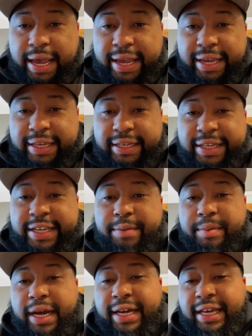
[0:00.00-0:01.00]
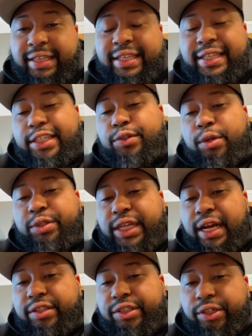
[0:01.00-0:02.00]
Hey, Liam, I think that's why I was
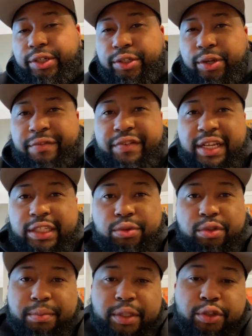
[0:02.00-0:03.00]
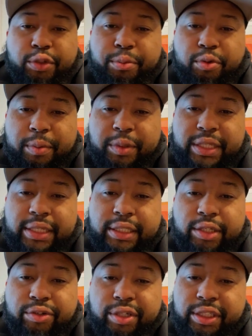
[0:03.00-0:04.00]
challenging her, though. I feel like she was
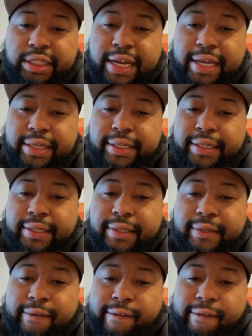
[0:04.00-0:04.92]
misrepresenting Christianity.